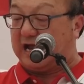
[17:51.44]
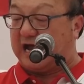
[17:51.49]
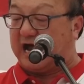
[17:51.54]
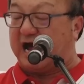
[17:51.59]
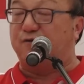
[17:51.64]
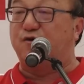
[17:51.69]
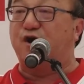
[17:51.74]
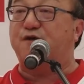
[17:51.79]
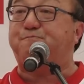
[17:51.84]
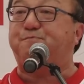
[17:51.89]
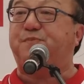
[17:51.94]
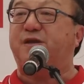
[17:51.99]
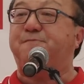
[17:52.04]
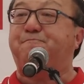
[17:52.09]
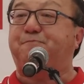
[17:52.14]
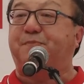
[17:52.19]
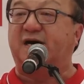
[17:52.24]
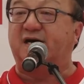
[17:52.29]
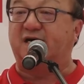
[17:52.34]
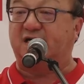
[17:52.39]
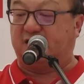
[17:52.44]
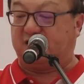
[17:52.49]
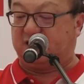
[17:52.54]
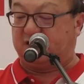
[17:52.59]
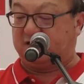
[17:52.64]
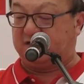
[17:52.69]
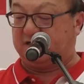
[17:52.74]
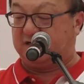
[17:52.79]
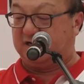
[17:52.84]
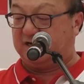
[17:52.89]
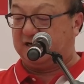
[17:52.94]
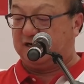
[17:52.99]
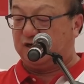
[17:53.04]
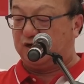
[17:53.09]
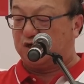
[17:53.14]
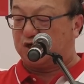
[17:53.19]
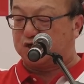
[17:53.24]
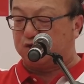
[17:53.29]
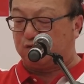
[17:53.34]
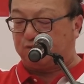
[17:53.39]
Our people
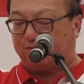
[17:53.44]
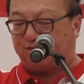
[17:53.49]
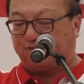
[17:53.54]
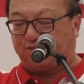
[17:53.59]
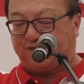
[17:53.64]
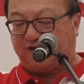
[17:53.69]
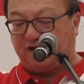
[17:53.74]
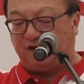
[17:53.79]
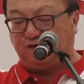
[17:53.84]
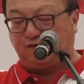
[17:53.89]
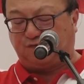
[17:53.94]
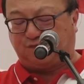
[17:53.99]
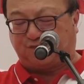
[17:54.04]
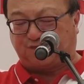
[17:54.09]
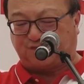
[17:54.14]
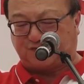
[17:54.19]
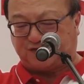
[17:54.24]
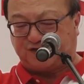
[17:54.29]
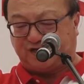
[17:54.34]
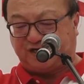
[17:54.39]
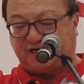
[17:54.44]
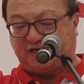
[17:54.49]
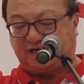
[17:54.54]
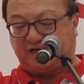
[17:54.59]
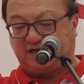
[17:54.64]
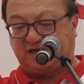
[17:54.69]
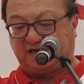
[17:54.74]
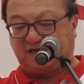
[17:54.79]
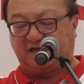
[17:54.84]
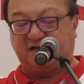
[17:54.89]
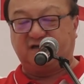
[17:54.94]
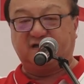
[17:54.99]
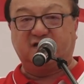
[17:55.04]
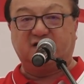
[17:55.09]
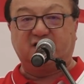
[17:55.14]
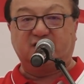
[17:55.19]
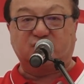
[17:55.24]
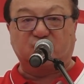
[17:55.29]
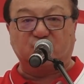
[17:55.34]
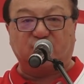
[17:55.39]
should feel free
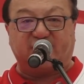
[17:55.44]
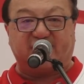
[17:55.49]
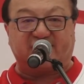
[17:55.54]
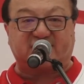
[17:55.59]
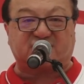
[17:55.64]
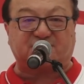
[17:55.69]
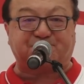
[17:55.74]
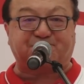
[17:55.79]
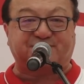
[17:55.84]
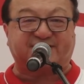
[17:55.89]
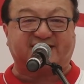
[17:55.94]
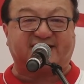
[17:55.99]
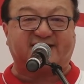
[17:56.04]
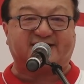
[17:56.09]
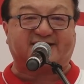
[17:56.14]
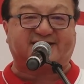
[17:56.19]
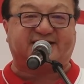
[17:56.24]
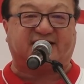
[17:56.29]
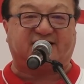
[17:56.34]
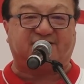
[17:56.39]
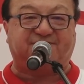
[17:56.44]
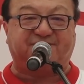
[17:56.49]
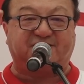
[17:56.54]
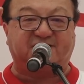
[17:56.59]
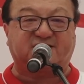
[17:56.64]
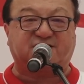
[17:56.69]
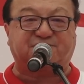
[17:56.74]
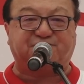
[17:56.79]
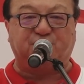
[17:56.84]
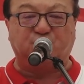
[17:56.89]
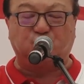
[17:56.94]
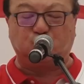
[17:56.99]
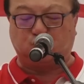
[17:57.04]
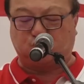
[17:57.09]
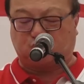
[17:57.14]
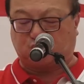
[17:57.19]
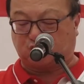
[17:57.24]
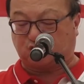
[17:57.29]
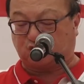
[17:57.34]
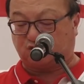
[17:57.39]
to express diverse
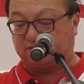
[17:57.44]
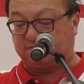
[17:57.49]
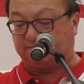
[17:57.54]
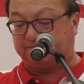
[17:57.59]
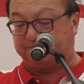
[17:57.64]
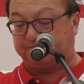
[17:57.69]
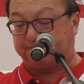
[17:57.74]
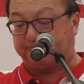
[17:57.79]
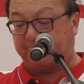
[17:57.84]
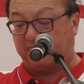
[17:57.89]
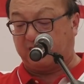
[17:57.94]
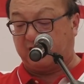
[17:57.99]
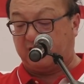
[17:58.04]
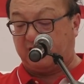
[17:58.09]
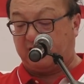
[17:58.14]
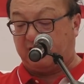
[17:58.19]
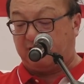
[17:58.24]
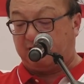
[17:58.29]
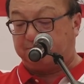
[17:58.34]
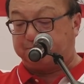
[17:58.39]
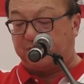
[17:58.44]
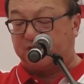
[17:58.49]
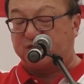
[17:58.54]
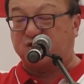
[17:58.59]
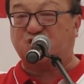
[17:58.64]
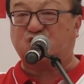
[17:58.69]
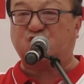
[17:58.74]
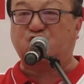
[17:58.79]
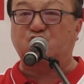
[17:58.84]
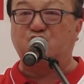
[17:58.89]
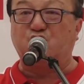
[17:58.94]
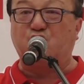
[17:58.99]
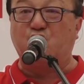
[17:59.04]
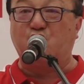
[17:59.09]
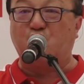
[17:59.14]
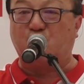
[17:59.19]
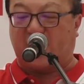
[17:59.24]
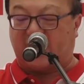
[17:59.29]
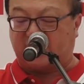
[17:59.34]
views, pursue